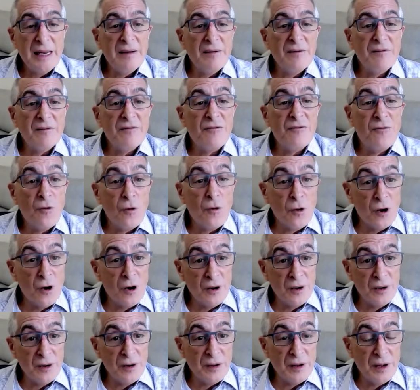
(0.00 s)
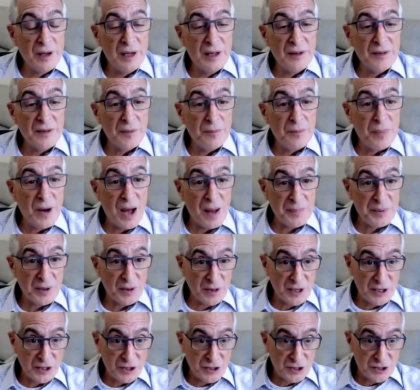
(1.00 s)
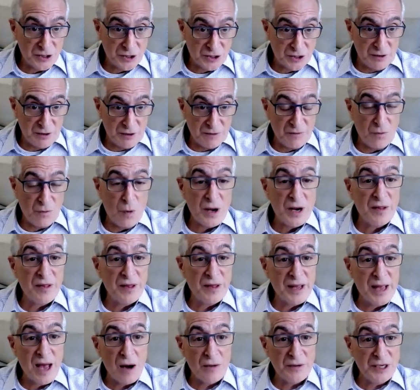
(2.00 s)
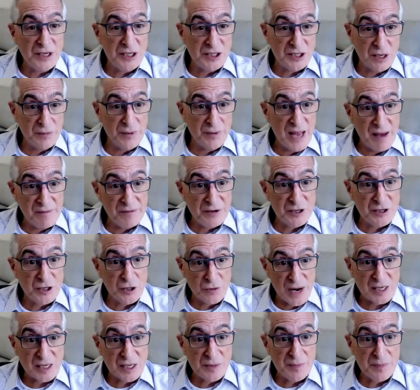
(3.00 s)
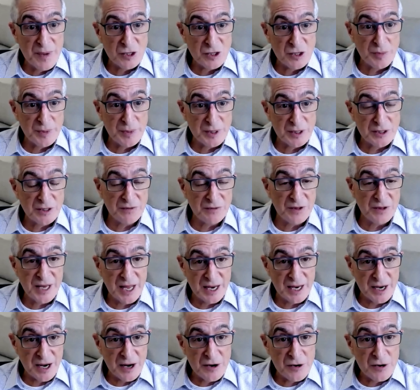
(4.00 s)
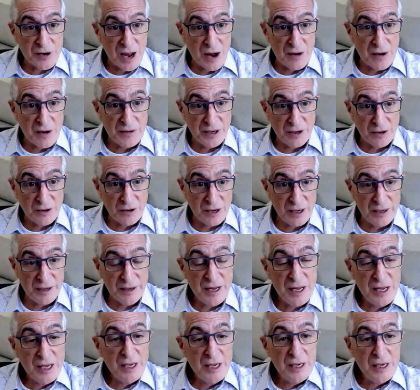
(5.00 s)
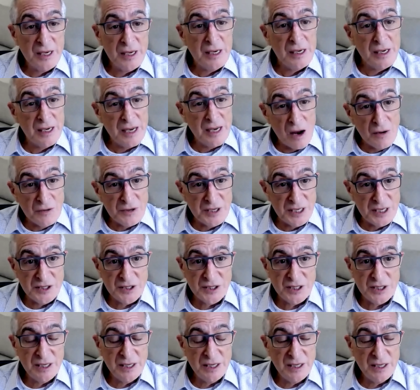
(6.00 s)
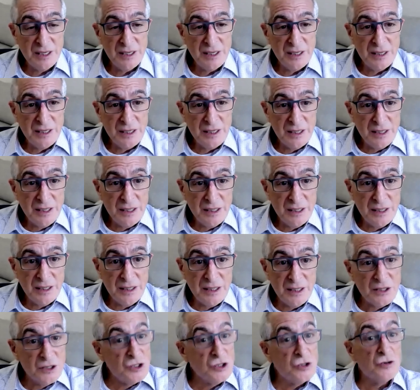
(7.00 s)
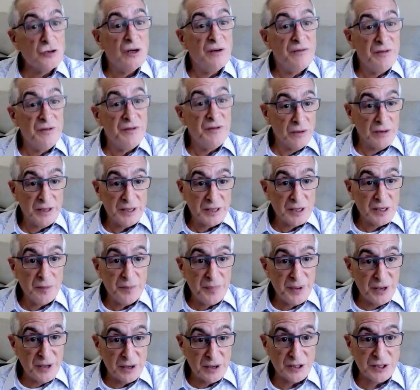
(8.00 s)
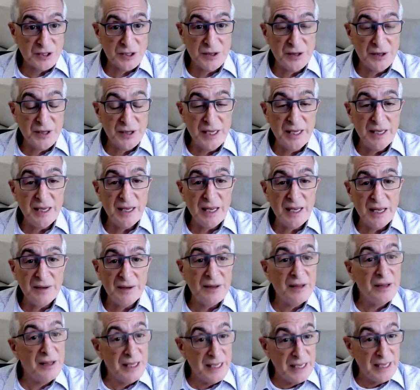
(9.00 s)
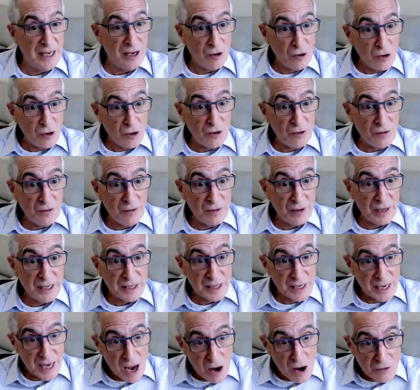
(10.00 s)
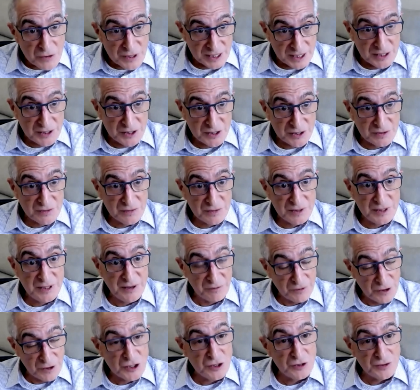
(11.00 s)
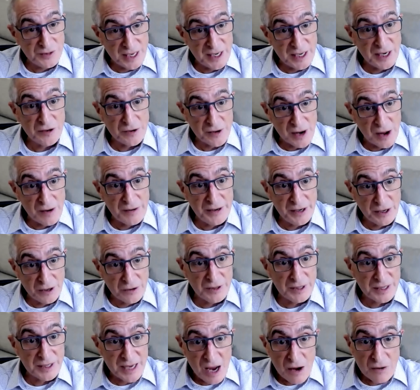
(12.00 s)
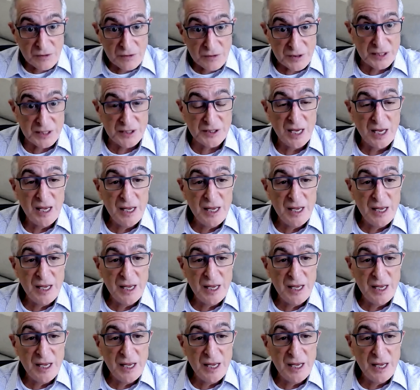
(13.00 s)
for the populations of one of the counties that we have a direct measurement of the net undercount error on, counties, is trivial in comparison. The error in counties, differential net undercount error in counties,